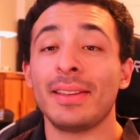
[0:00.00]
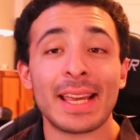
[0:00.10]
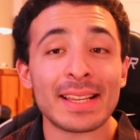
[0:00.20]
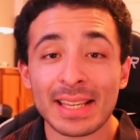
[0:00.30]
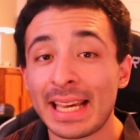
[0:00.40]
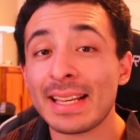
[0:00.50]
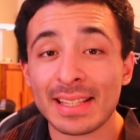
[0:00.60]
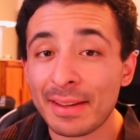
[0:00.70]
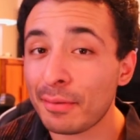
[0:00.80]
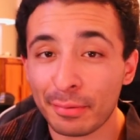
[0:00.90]
Yes, he is
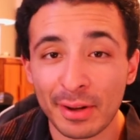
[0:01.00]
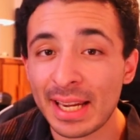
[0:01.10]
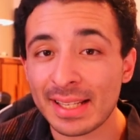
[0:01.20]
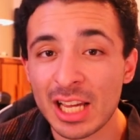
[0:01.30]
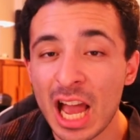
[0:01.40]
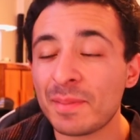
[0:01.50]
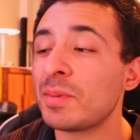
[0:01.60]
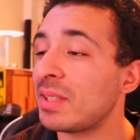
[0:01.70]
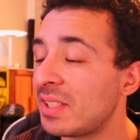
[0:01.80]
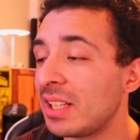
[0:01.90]
even funny at times,
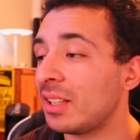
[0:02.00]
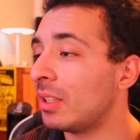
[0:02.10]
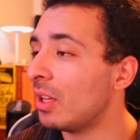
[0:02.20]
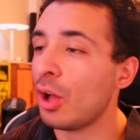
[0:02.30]
but still,